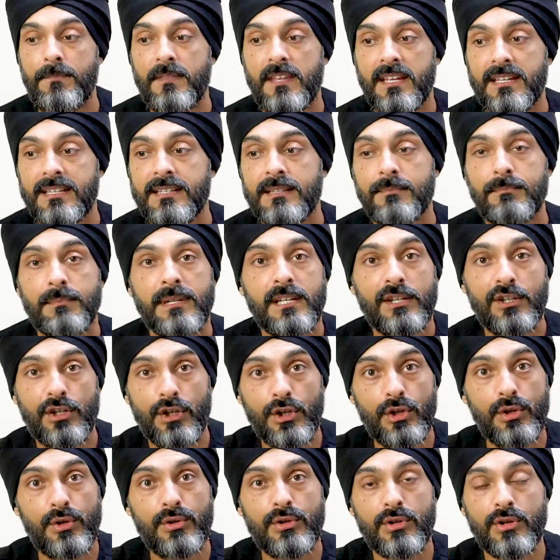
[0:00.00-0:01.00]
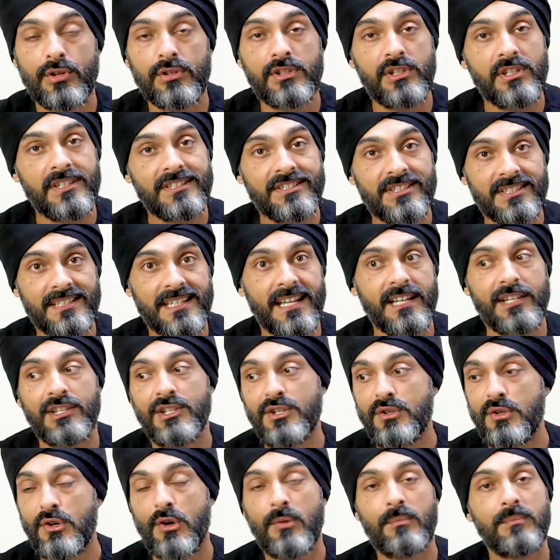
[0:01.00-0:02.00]
It can be glued on. You can just get
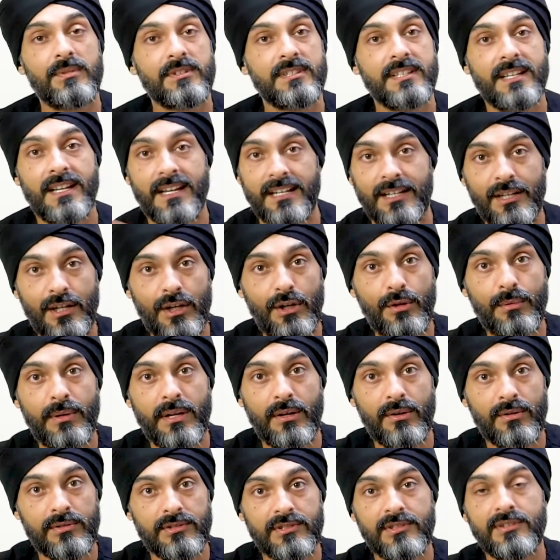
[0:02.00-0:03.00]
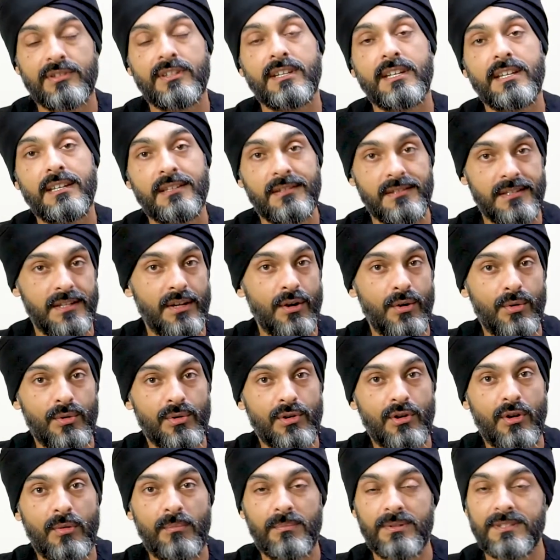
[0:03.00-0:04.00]
new composite and glue it onto the
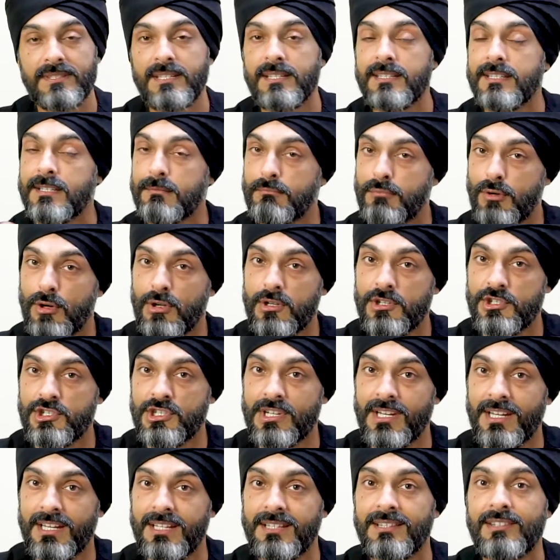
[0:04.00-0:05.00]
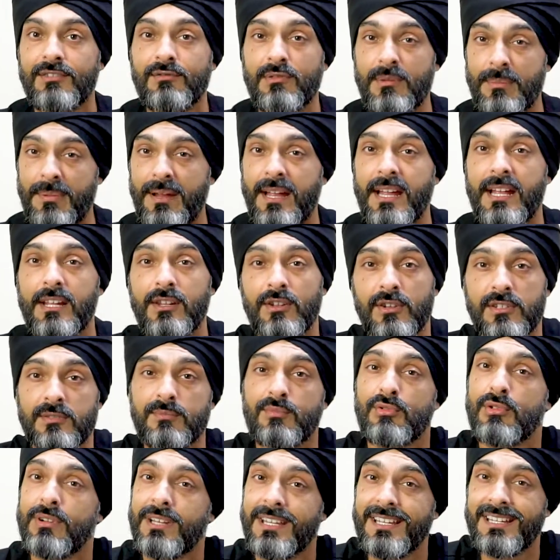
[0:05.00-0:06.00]
old composite, then polish it in. The repair looks
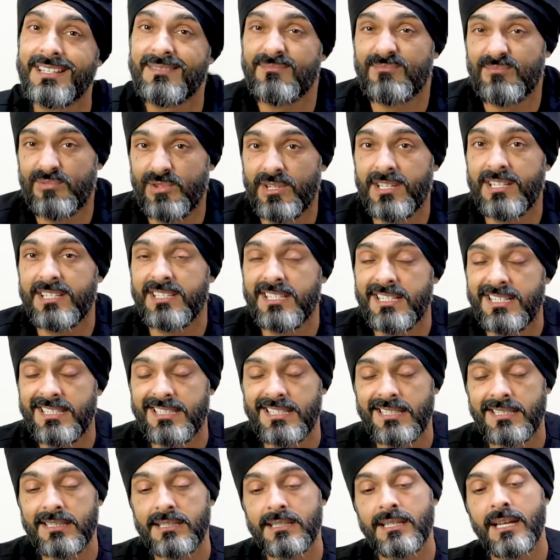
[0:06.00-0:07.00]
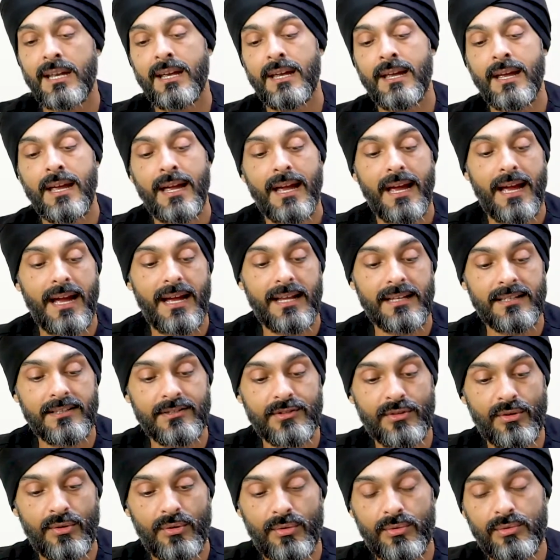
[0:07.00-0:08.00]
pretty decent.
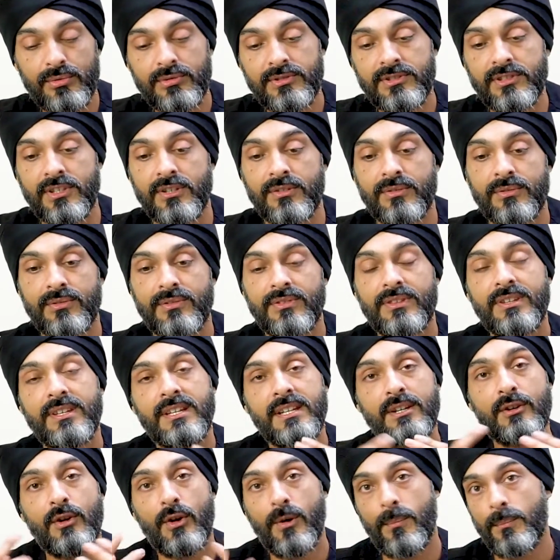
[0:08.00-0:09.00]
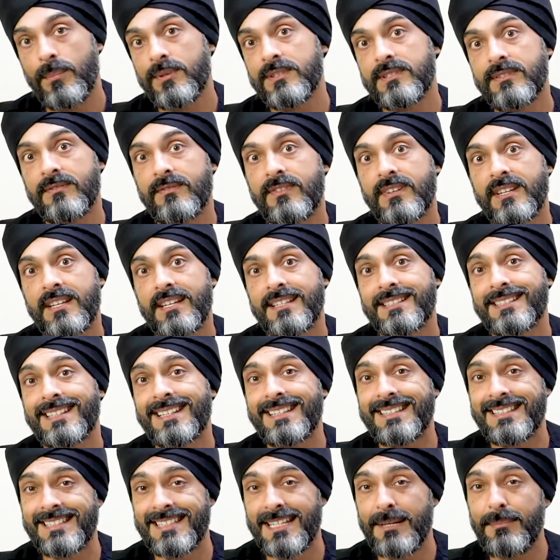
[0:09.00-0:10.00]
And also, the composite veneers
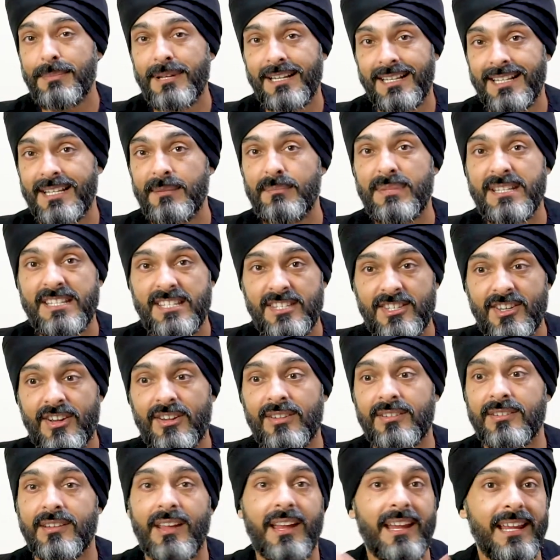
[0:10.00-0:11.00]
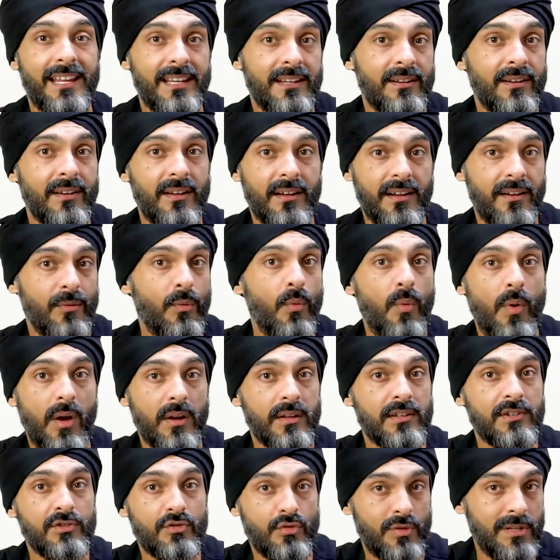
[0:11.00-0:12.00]
can typically be done in
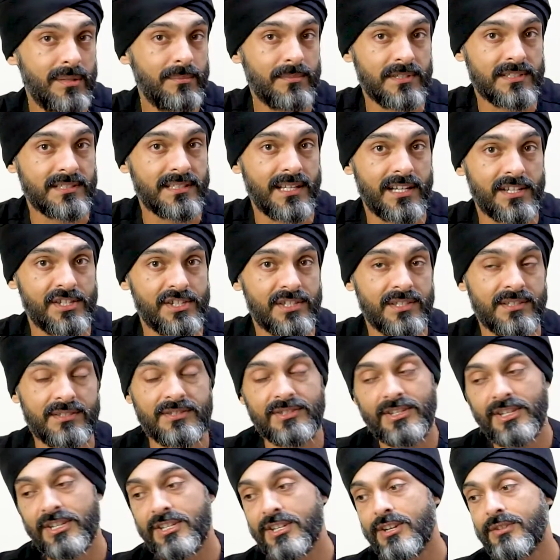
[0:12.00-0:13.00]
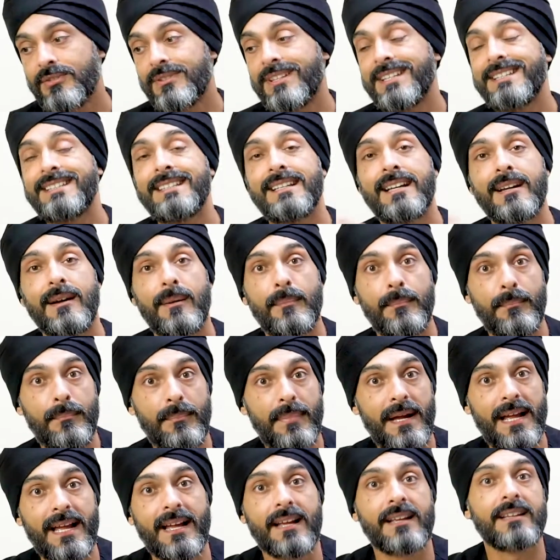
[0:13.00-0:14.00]
one treatment session, so you don't need to come
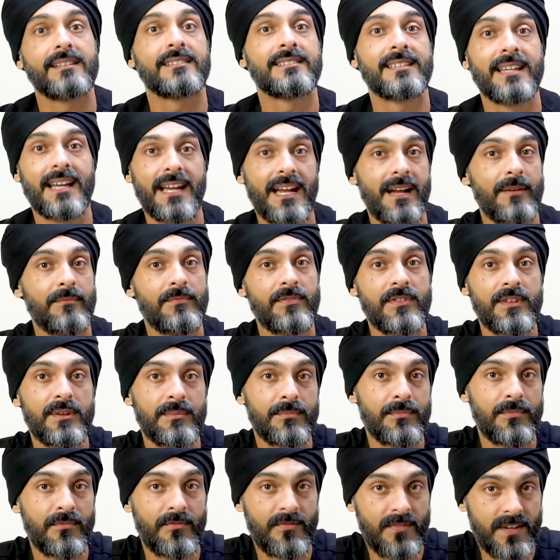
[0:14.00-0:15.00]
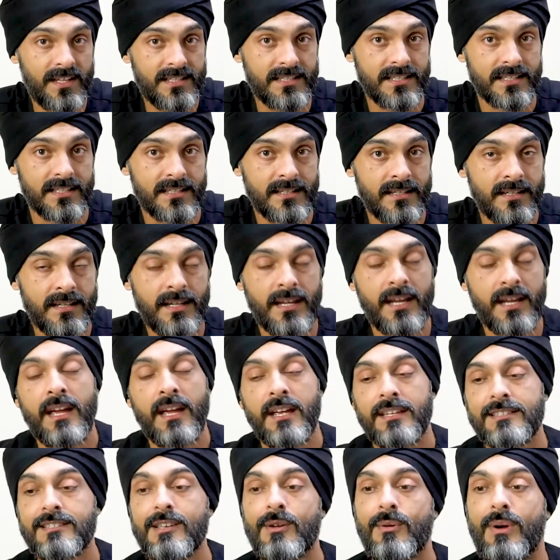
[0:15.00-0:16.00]
back to have them fitted.
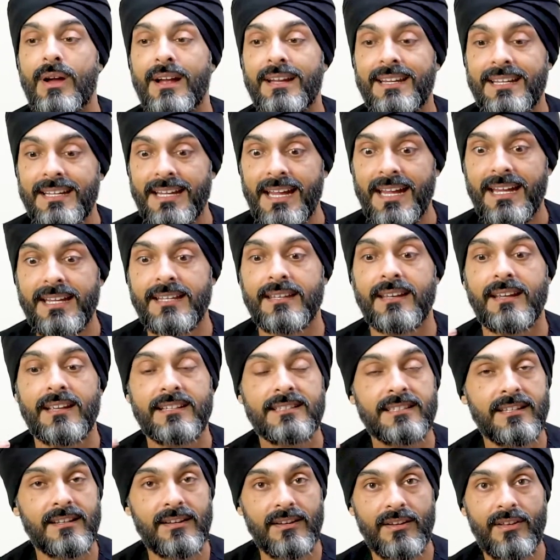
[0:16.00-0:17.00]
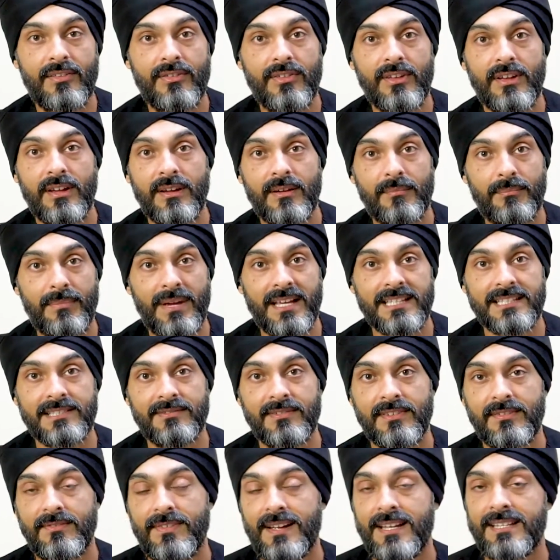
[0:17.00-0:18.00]
So again, it's another
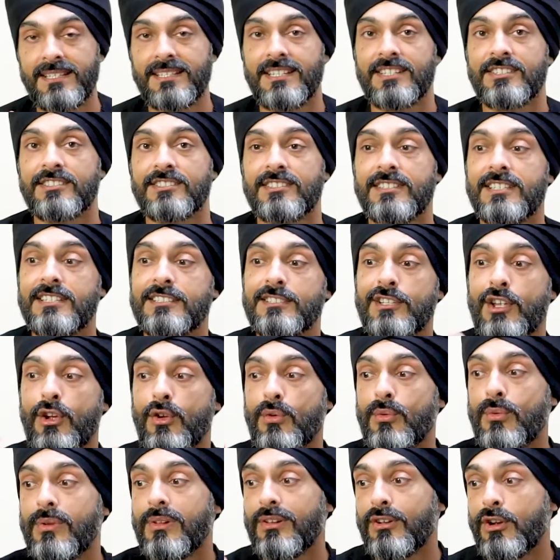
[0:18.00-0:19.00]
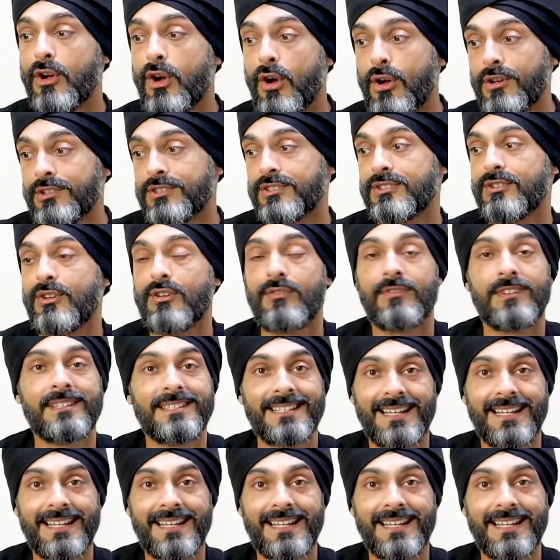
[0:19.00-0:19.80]
massive advantage. There's no cost of a